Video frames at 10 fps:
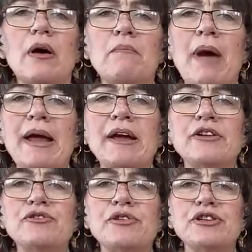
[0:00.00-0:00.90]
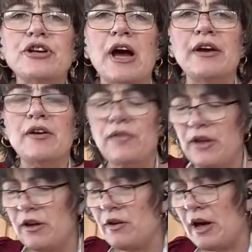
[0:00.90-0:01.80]
Mike and Trisha, I know
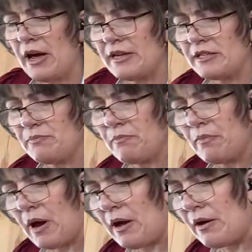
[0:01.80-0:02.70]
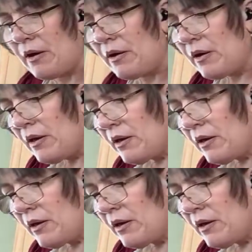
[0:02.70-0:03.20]
that you guys, oh